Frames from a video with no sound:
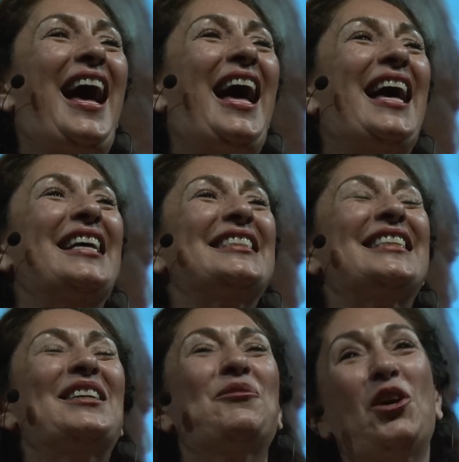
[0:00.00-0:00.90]
And
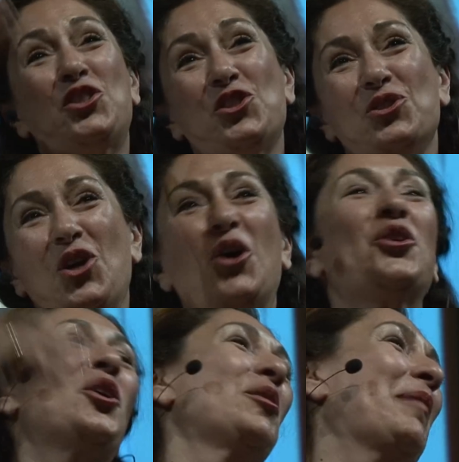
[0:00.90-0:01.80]
what you
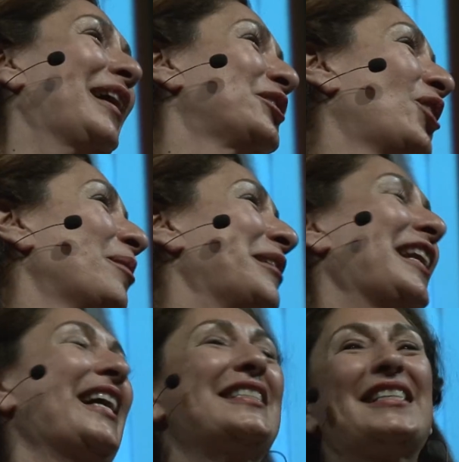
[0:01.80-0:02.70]
don't know about
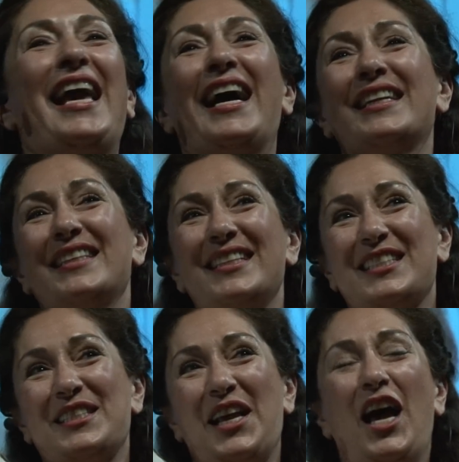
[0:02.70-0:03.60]
Ramin Asgard
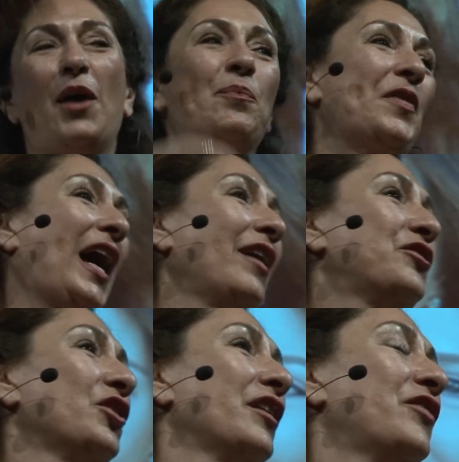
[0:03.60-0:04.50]
is
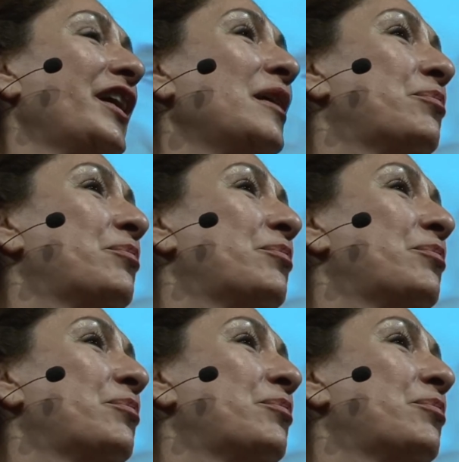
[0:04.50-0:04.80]
after a very